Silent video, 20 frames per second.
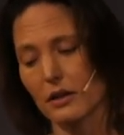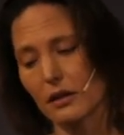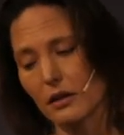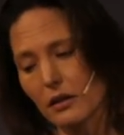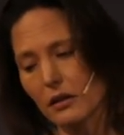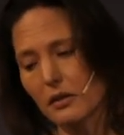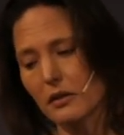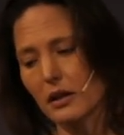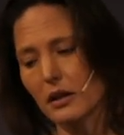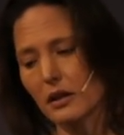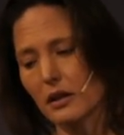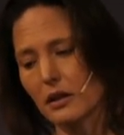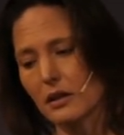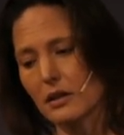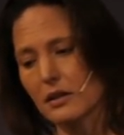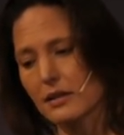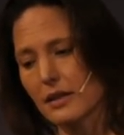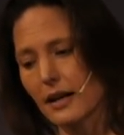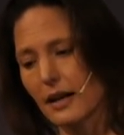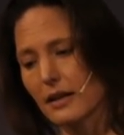The other thing
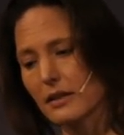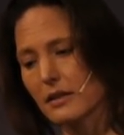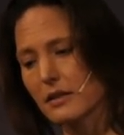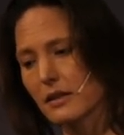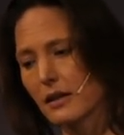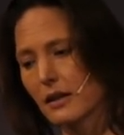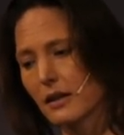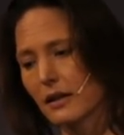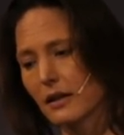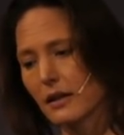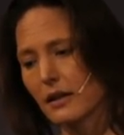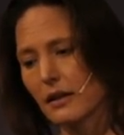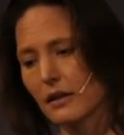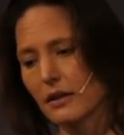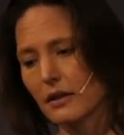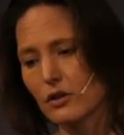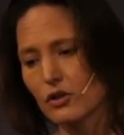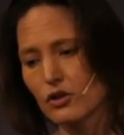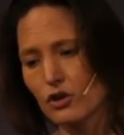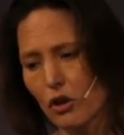is that
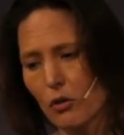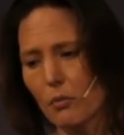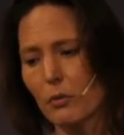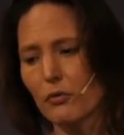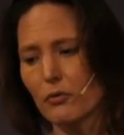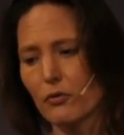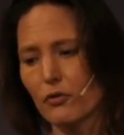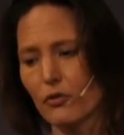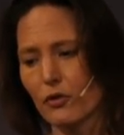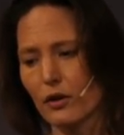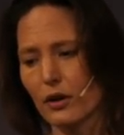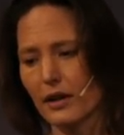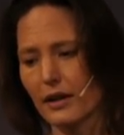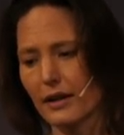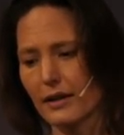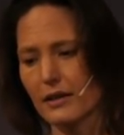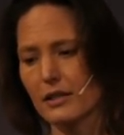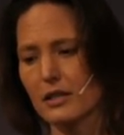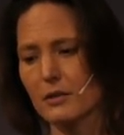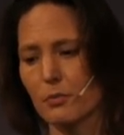the job of
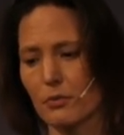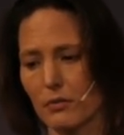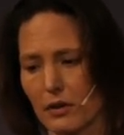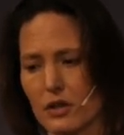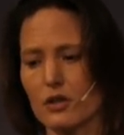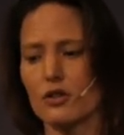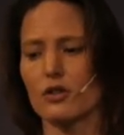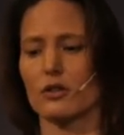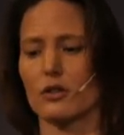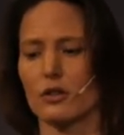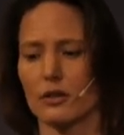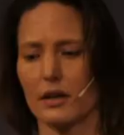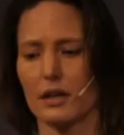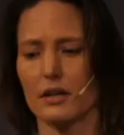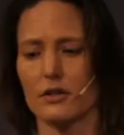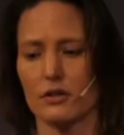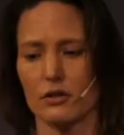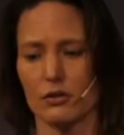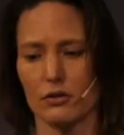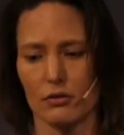inspiration that
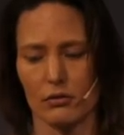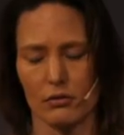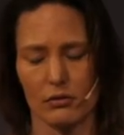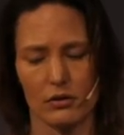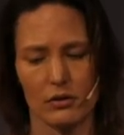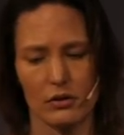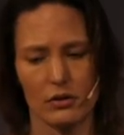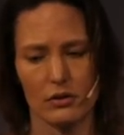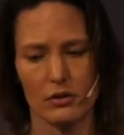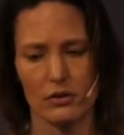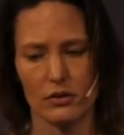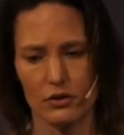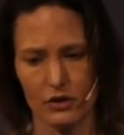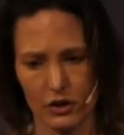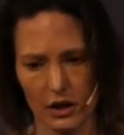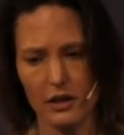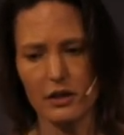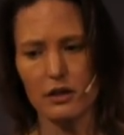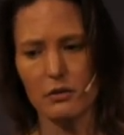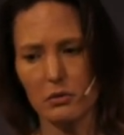they do
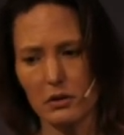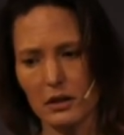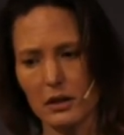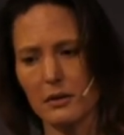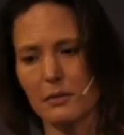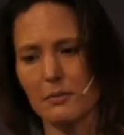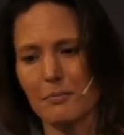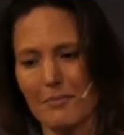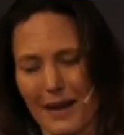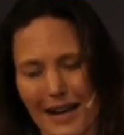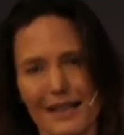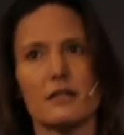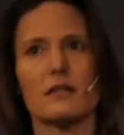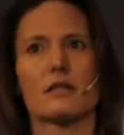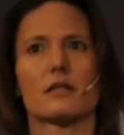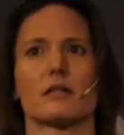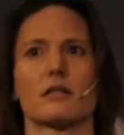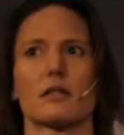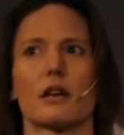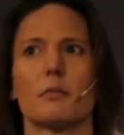genuinely
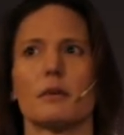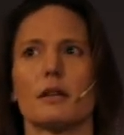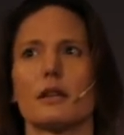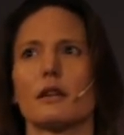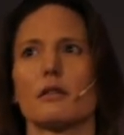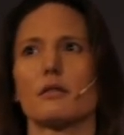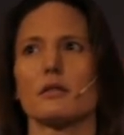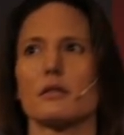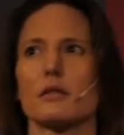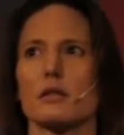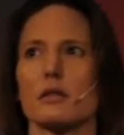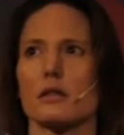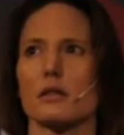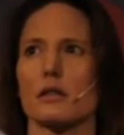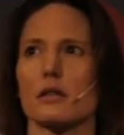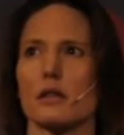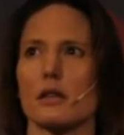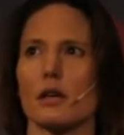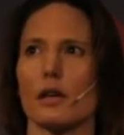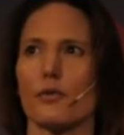matters. I mean, there is,
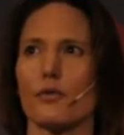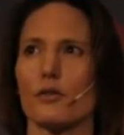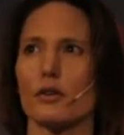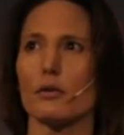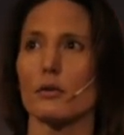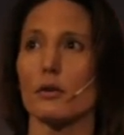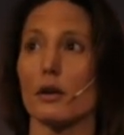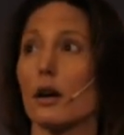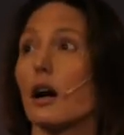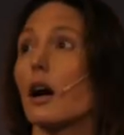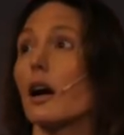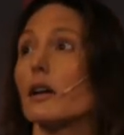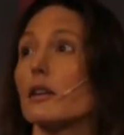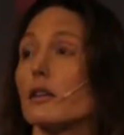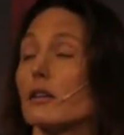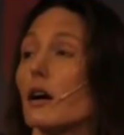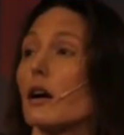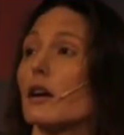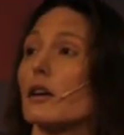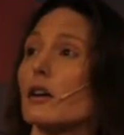if you,
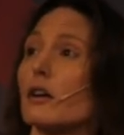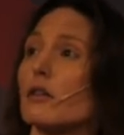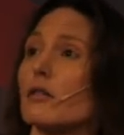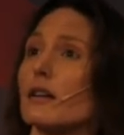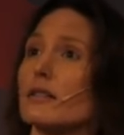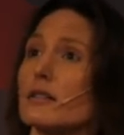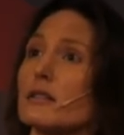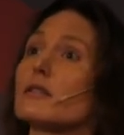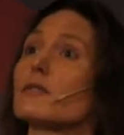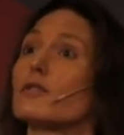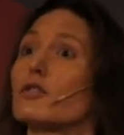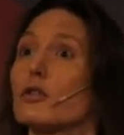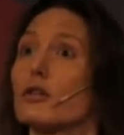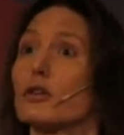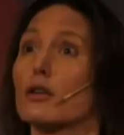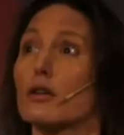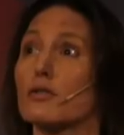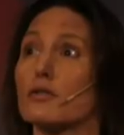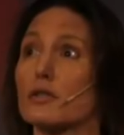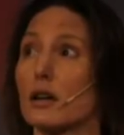I go around
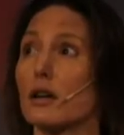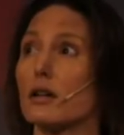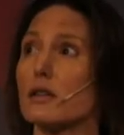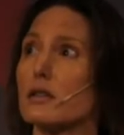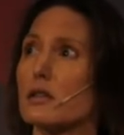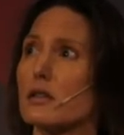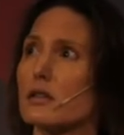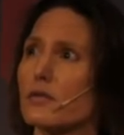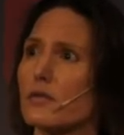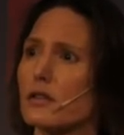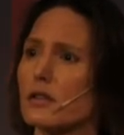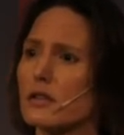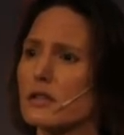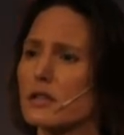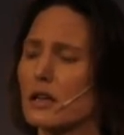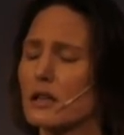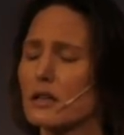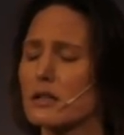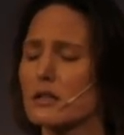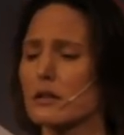interviewing a lot of scientists for the
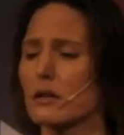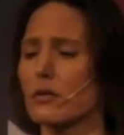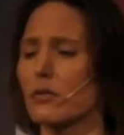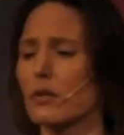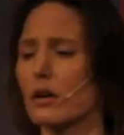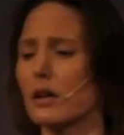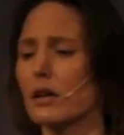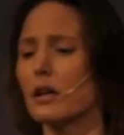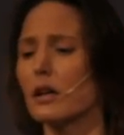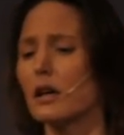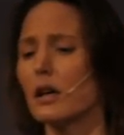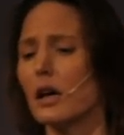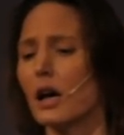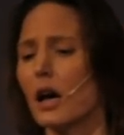telly stuff, right?